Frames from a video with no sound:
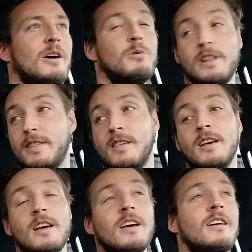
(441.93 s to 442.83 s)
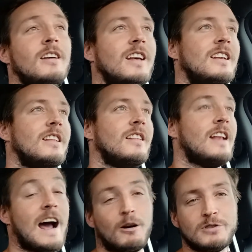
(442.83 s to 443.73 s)
with
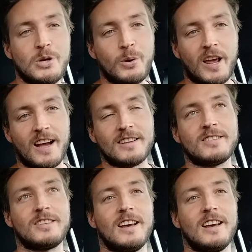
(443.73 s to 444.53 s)
now 2 cats.